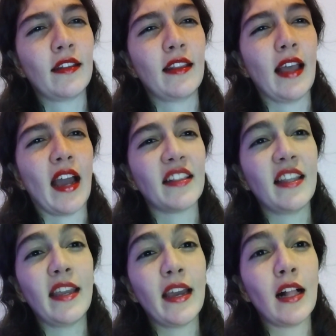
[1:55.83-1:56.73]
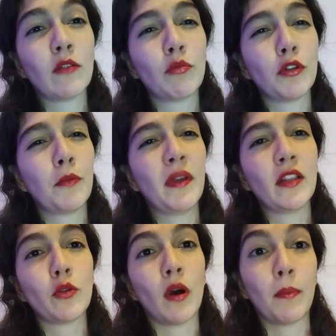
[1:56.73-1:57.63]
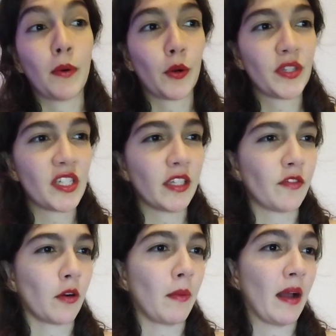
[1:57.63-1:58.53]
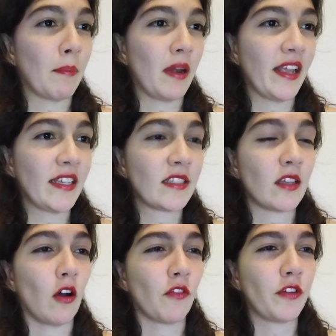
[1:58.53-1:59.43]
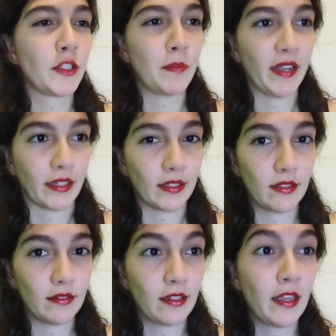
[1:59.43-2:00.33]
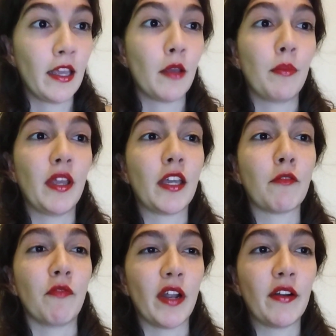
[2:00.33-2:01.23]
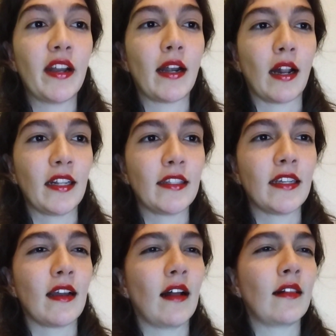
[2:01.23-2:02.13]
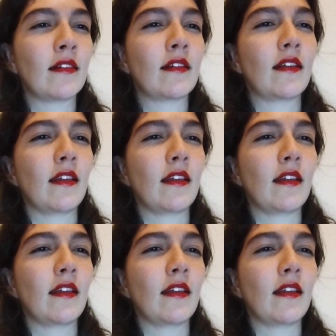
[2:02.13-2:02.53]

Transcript: the ideal would be to approach it from a place of respect, being very analytical